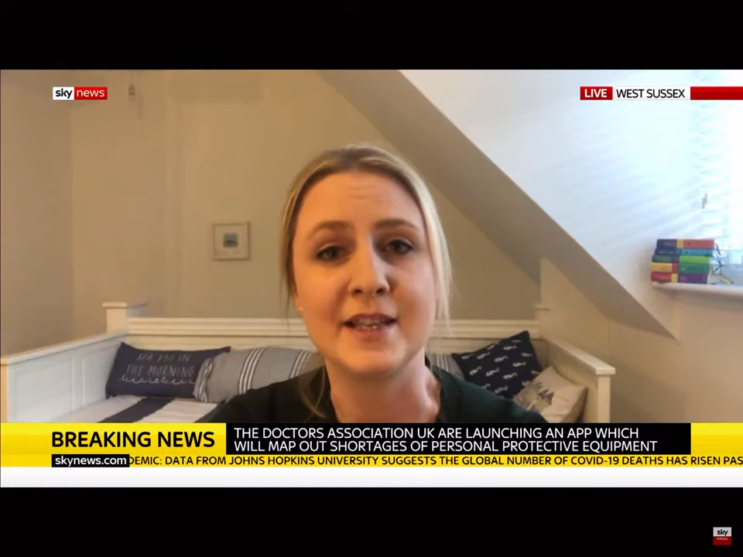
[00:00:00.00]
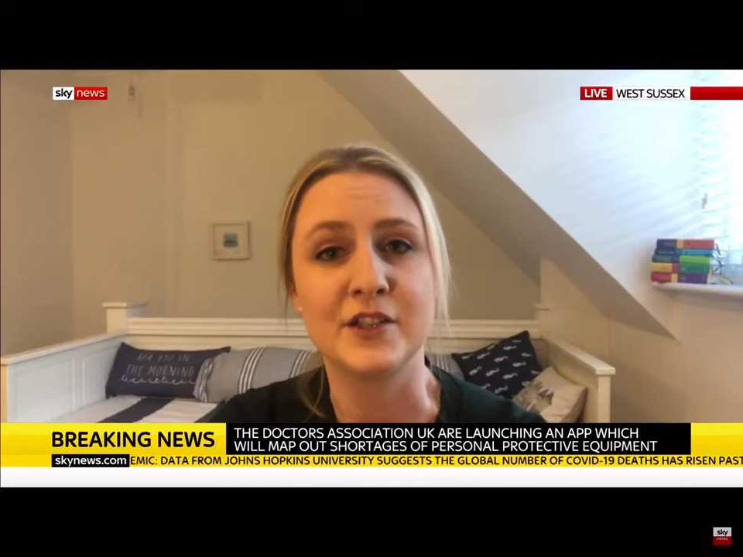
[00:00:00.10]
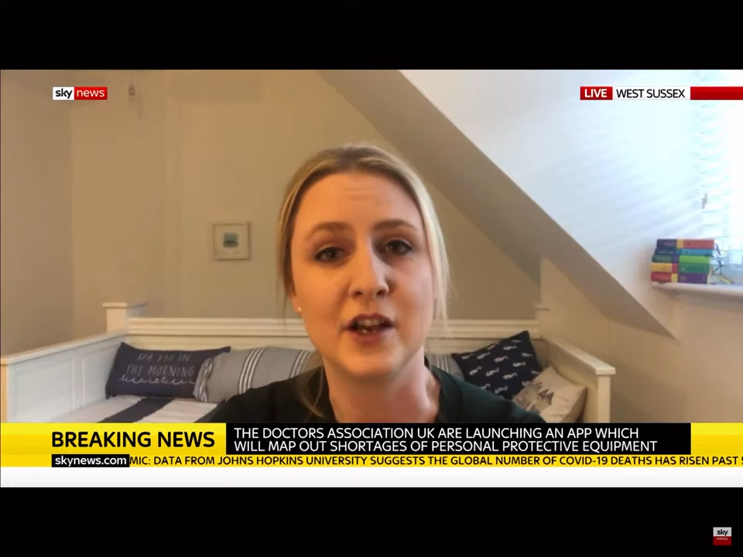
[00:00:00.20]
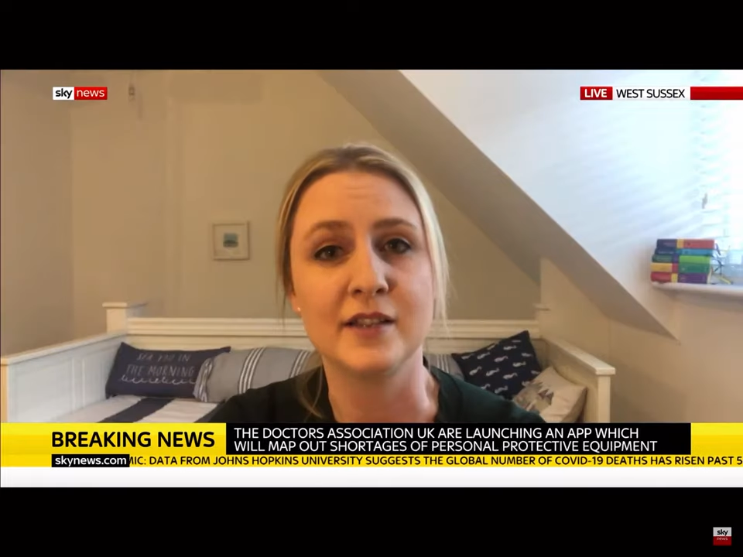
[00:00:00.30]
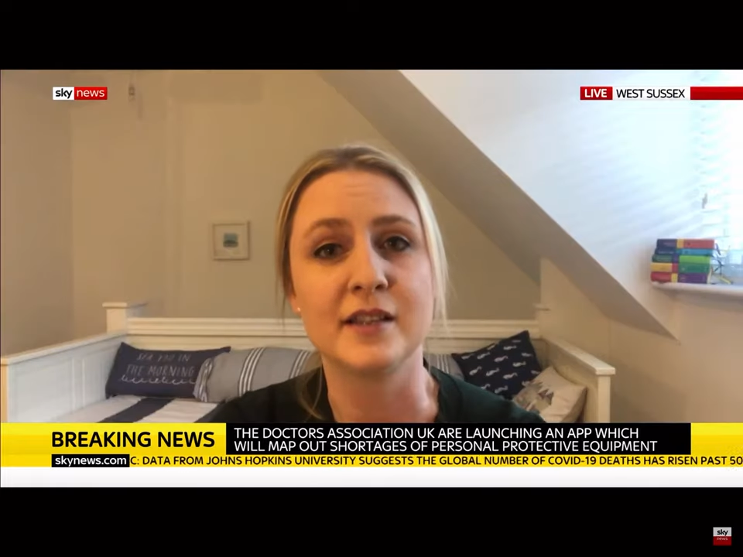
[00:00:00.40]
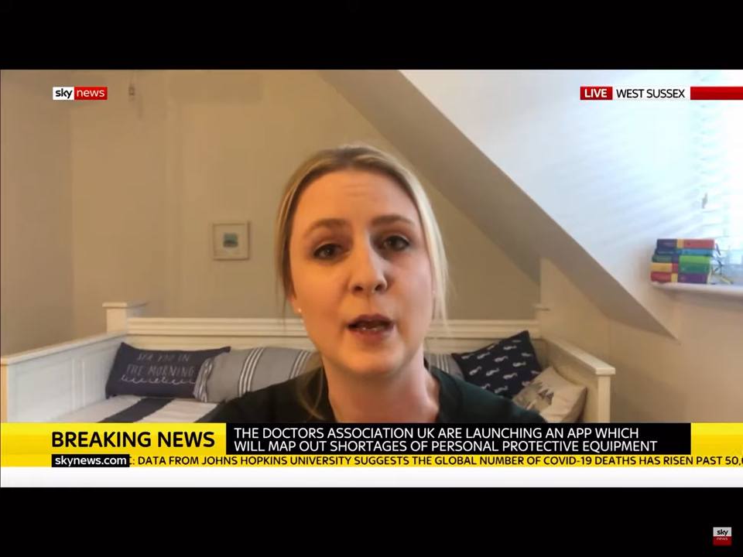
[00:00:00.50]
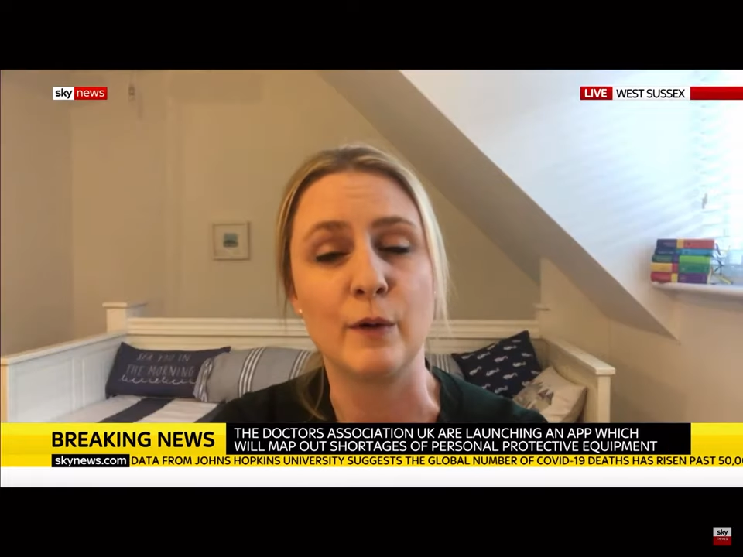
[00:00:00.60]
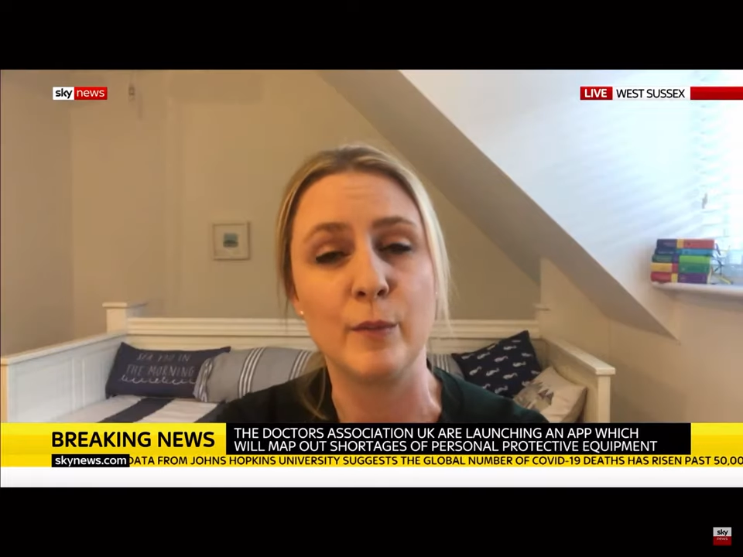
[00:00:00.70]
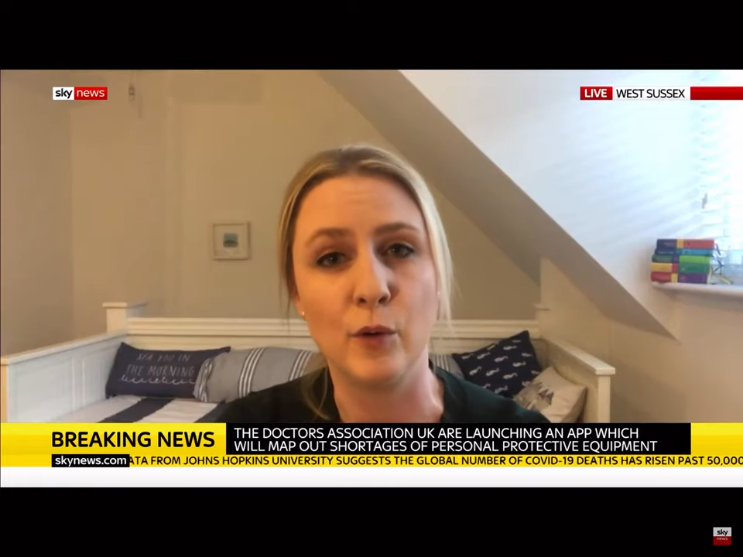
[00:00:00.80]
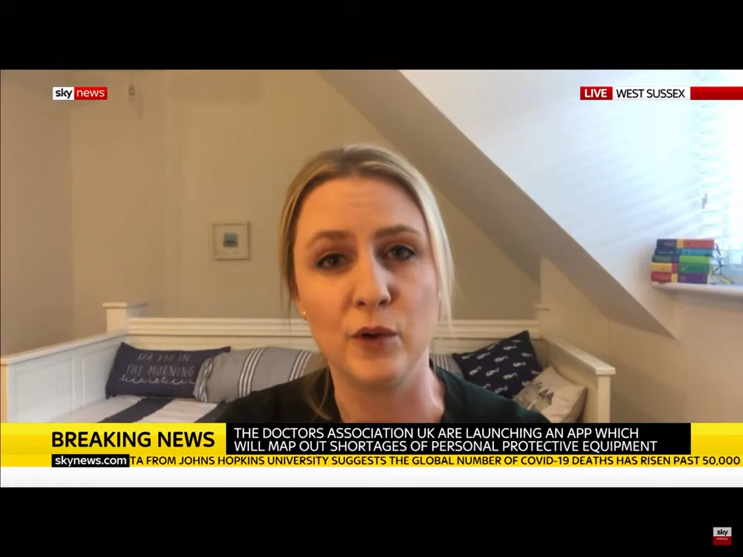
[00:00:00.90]
is just a
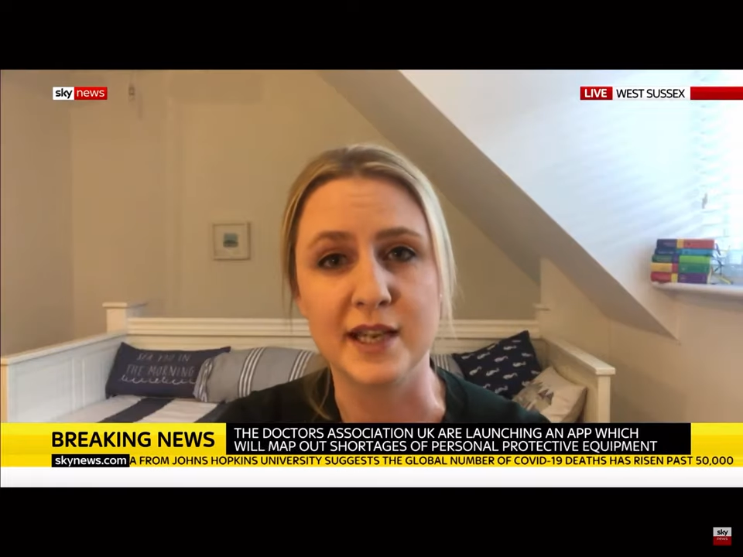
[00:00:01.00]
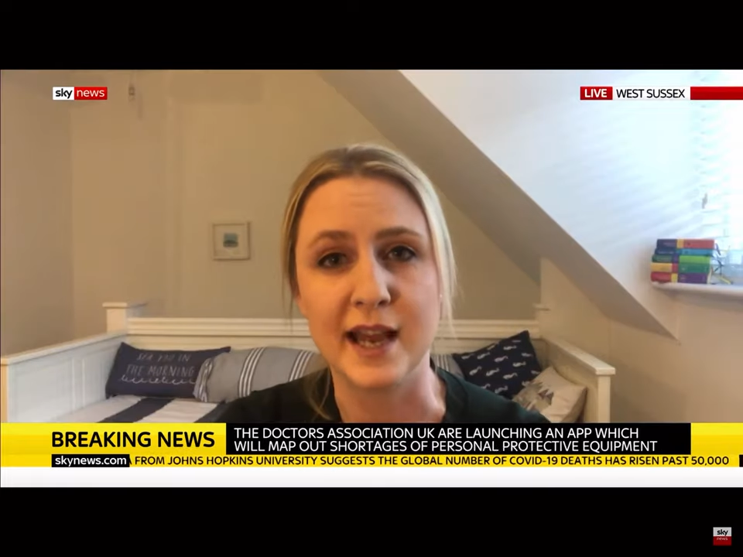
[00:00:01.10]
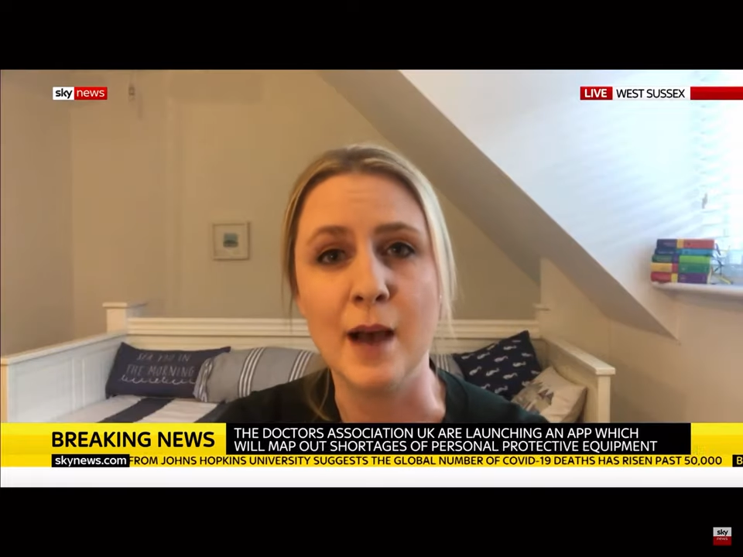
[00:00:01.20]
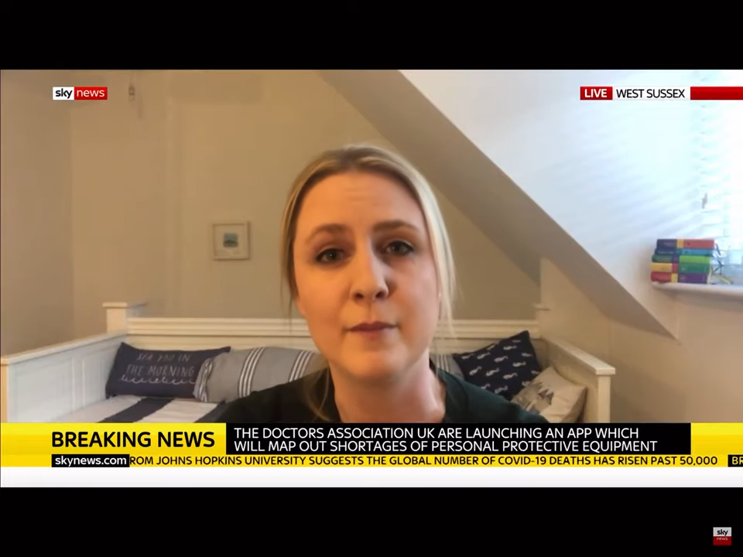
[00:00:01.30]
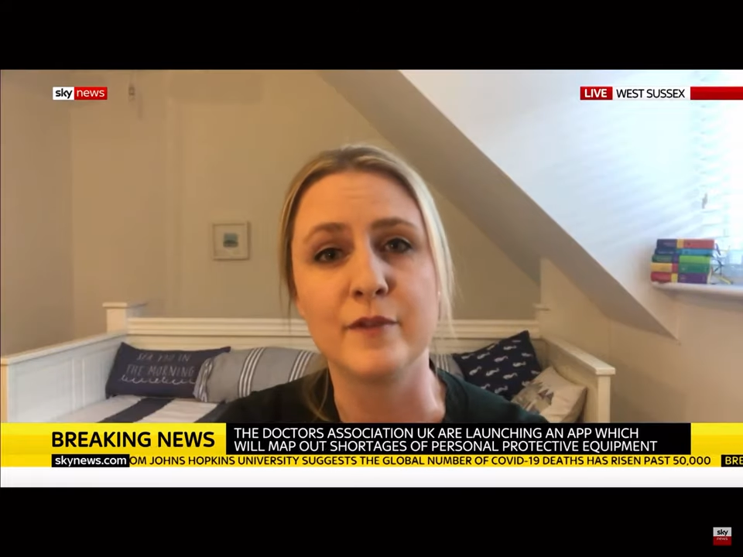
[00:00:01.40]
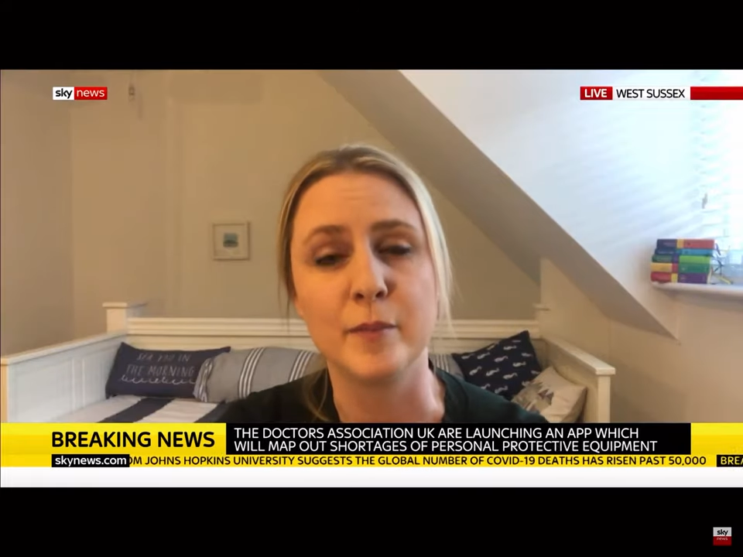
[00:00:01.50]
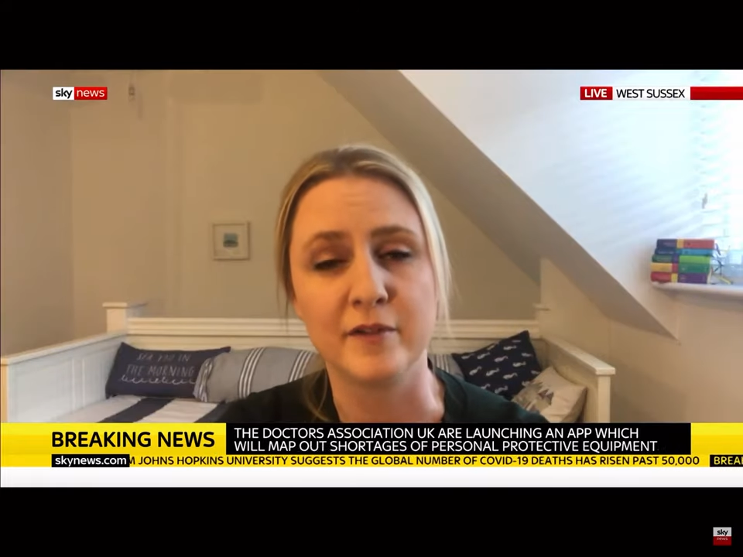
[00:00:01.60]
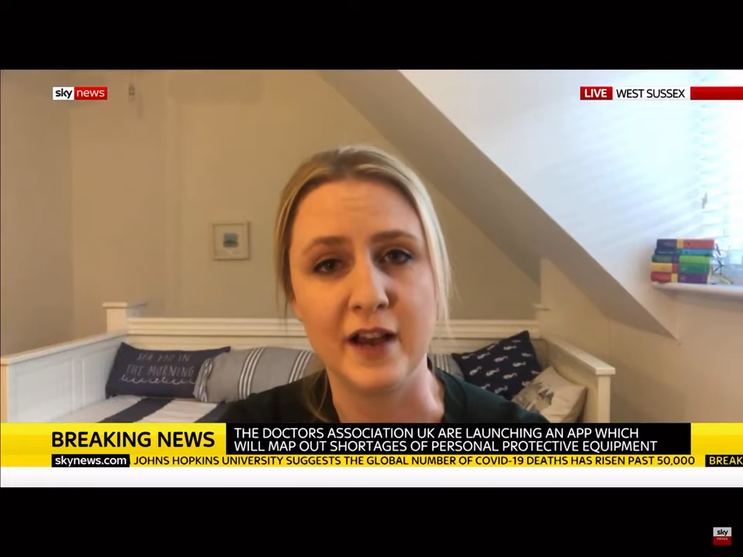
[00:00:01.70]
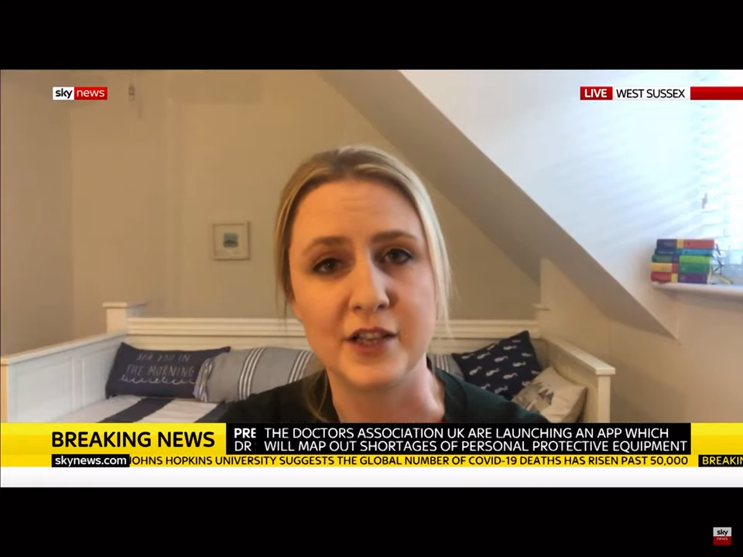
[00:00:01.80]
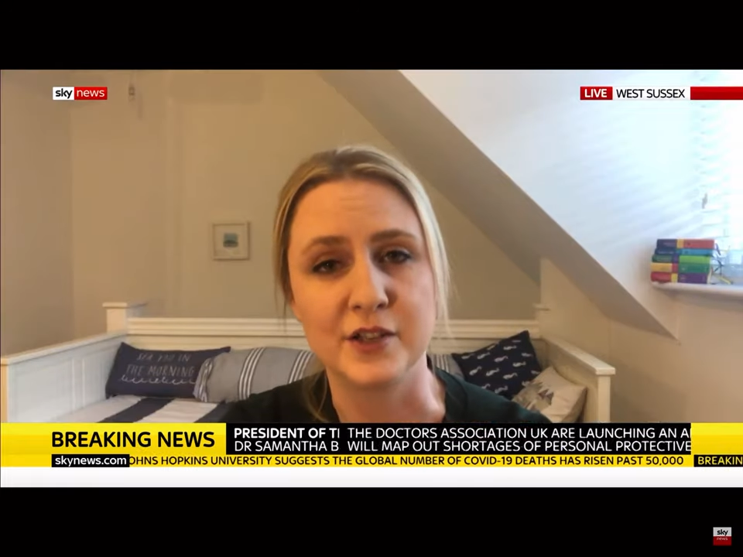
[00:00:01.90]
reporting app for
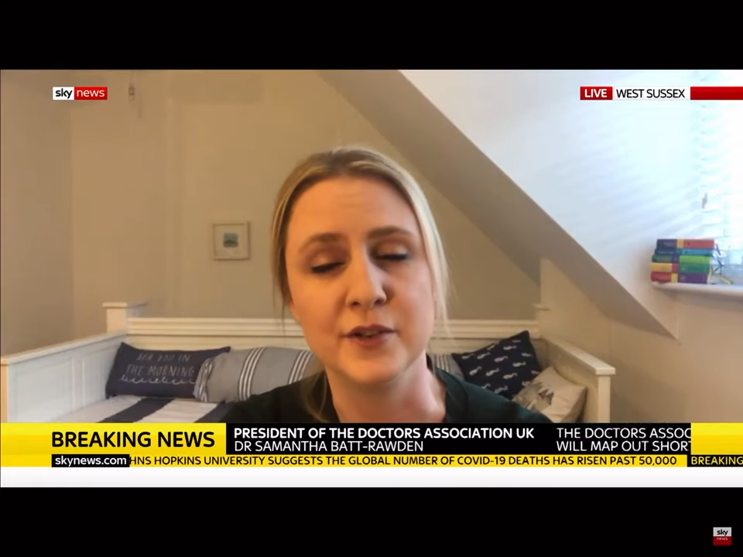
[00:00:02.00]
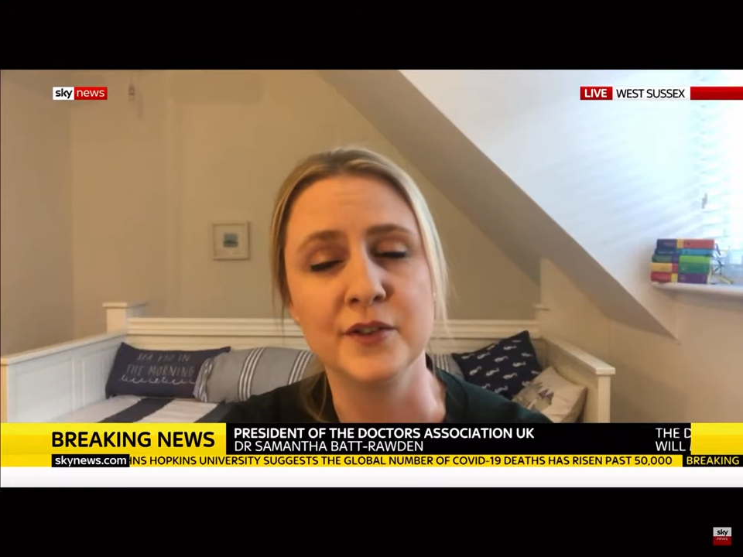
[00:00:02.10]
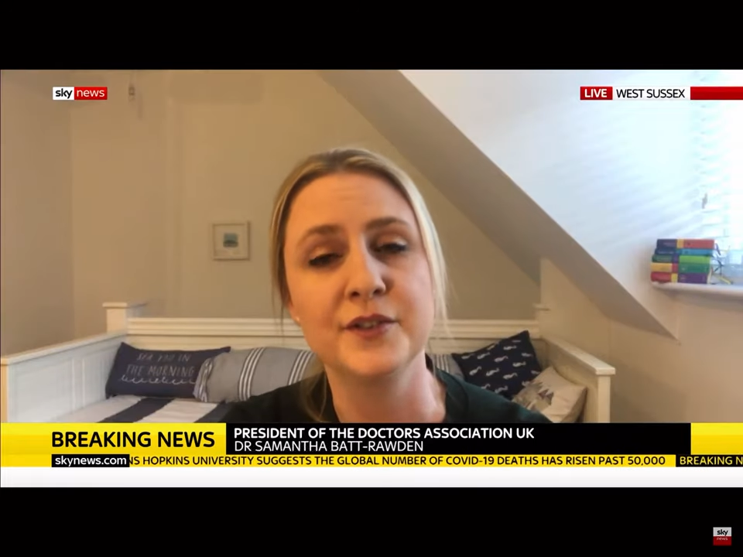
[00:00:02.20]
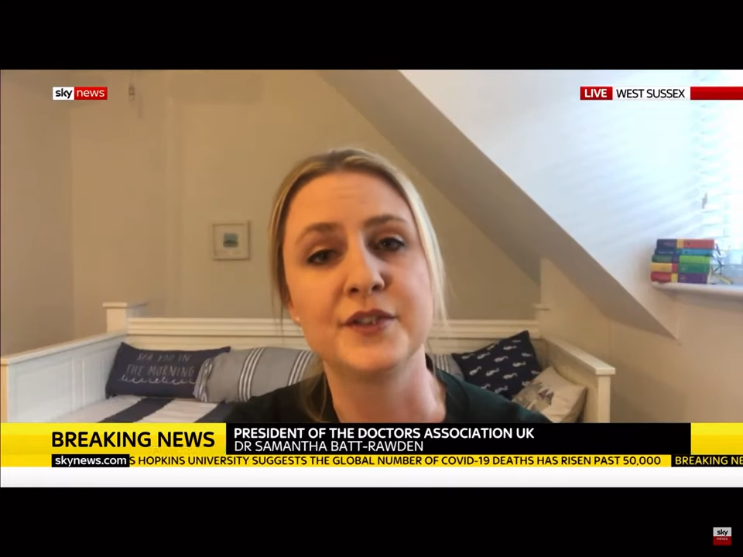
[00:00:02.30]
professionals.